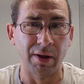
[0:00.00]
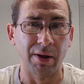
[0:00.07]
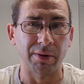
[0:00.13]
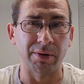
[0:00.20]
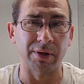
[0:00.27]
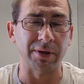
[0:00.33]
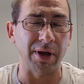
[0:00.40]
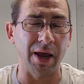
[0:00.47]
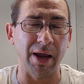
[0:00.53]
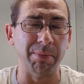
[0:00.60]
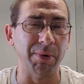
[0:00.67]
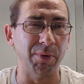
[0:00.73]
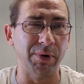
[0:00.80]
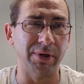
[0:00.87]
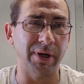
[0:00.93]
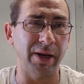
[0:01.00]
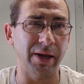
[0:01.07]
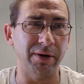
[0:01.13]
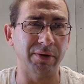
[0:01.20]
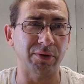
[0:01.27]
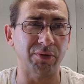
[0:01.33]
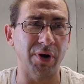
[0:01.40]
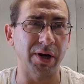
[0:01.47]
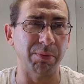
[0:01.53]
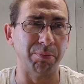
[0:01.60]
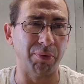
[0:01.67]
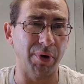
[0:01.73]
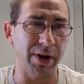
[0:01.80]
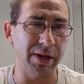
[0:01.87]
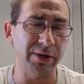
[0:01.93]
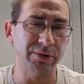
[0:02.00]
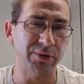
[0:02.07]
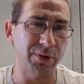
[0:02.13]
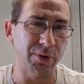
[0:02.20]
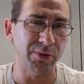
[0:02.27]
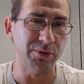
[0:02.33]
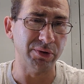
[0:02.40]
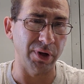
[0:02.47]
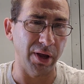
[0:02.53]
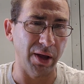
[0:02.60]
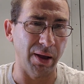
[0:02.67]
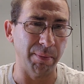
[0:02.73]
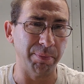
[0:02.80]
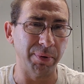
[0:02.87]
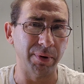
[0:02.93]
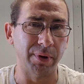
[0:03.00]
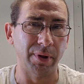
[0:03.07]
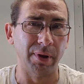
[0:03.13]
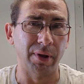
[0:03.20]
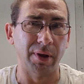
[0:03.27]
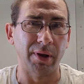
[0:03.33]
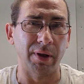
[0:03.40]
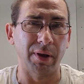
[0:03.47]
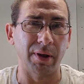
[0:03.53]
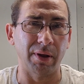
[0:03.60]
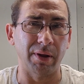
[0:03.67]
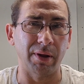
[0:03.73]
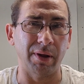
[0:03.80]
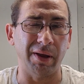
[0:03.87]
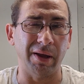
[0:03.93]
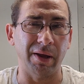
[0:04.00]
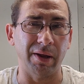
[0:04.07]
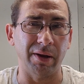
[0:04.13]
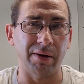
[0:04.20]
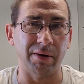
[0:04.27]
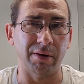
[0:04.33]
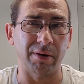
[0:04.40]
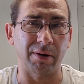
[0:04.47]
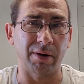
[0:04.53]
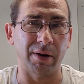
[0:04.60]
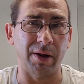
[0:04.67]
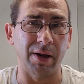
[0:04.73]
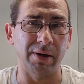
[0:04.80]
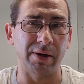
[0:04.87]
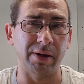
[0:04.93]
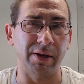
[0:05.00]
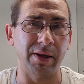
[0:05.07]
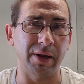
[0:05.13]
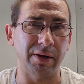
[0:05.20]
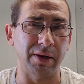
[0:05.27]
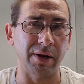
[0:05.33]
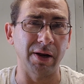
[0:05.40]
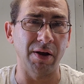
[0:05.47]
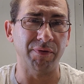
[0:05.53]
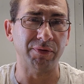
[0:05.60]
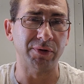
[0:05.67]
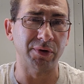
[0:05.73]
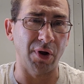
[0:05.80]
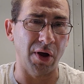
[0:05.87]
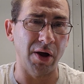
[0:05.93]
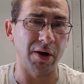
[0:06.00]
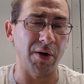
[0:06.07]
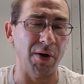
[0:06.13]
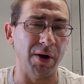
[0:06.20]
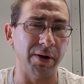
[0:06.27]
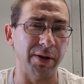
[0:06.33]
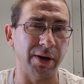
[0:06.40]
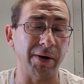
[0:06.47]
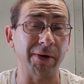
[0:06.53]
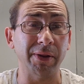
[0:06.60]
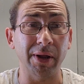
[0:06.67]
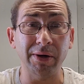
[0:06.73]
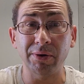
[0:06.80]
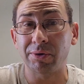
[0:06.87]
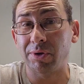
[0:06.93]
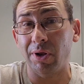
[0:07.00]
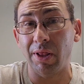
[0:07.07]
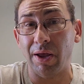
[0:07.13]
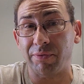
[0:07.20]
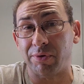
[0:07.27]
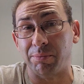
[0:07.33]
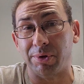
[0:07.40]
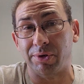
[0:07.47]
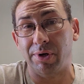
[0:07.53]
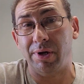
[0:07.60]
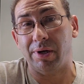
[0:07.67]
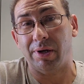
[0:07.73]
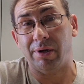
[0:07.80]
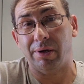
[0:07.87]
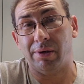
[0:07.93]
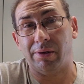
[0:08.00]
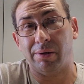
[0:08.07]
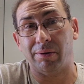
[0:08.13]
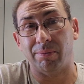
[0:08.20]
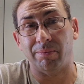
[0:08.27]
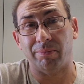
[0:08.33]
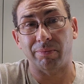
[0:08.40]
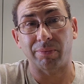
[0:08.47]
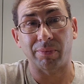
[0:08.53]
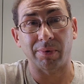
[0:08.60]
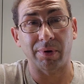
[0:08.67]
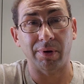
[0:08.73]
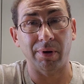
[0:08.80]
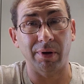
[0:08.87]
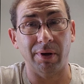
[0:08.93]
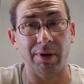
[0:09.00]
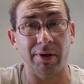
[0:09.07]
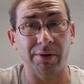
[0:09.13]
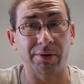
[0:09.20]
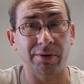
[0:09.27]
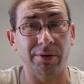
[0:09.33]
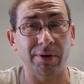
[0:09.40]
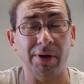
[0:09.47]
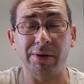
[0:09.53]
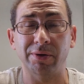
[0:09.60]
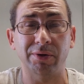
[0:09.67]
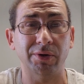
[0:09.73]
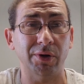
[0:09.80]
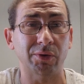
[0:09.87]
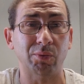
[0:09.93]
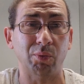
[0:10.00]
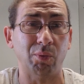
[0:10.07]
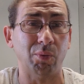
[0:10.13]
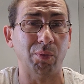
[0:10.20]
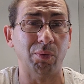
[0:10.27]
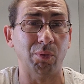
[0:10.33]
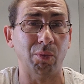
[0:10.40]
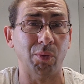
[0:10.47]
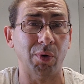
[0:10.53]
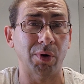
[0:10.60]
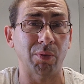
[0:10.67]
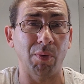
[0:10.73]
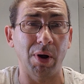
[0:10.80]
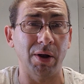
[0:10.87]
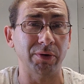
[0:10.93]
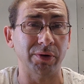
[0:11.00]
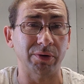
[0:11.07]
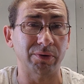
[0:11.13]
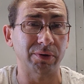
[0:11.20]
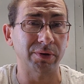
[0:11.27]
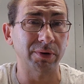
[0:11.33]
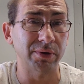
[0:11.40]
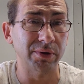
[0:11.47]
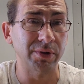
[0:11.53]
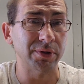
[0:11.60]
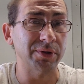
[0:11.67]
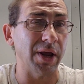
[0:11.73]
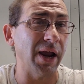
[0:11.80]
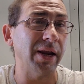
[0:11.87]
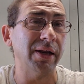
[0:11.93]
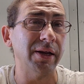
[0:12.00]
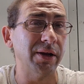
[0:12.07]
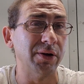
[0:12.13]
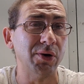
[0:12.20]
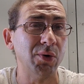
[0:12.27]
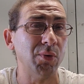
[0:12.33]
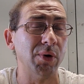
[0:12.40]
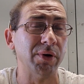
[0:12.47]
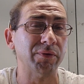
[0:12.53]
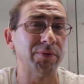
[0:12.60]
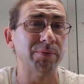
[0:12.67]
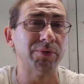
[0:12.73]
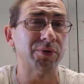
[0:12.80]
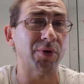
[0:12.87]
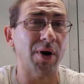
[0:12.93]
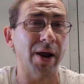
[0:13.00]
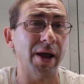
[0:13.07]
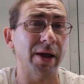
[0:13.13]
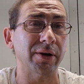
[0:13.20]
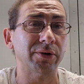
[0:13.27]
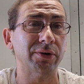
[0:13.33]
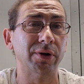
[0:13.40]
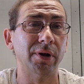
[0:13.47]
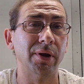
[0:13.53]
the time it would take to try to braise those up and to get enough stock on there, then you still have to machine it. It's just worthwhile just designing a new one from scratch